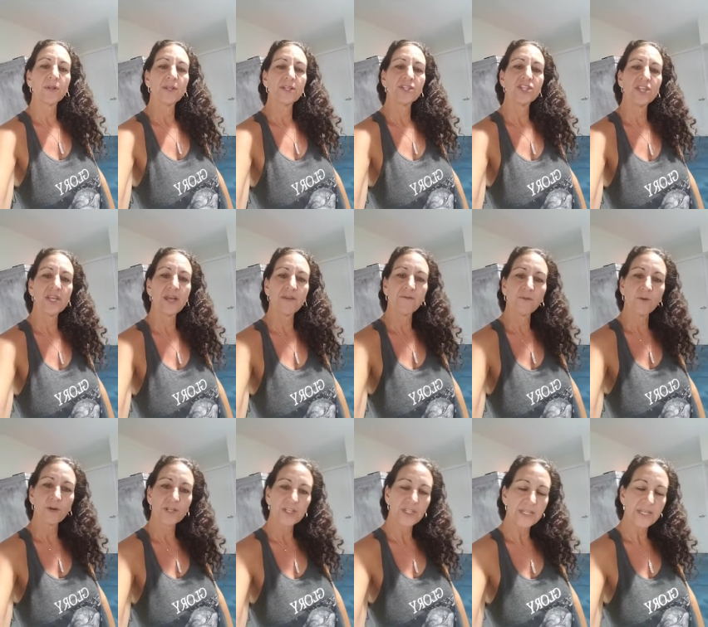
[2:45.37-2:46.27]
and she
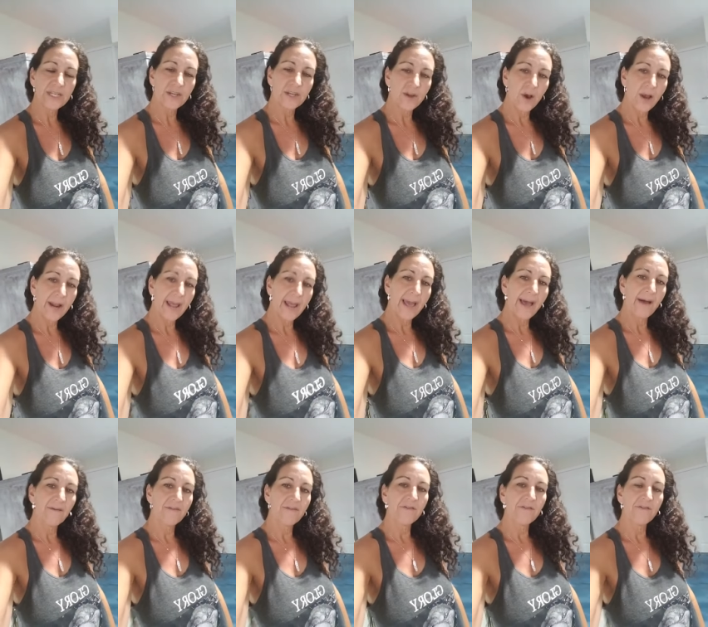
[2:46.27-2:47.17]
unfortunately did not
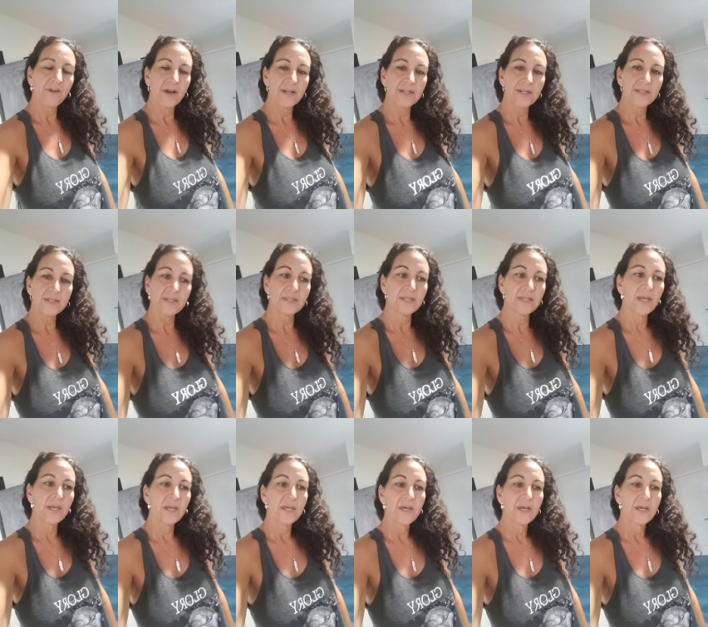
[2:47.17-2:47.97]
have the funds,